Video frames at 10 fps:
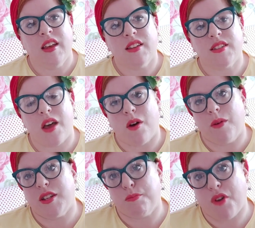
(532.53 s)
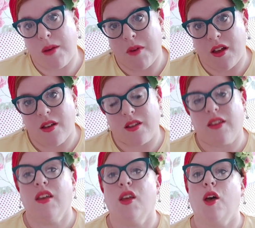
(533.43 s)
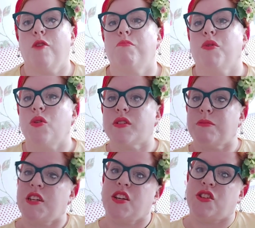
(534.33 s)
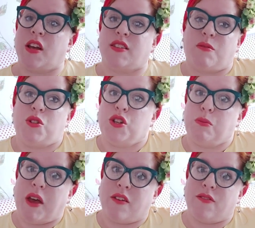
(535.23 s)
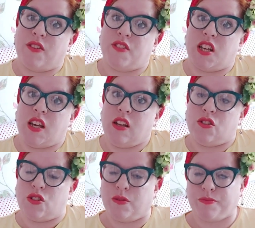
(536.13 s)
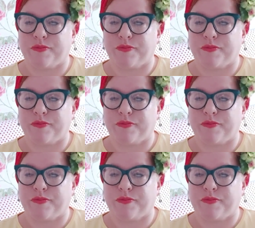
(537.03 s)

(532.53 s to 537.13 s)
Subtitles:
So I went to Primark and bought some t-shirts. They were £2.50 each.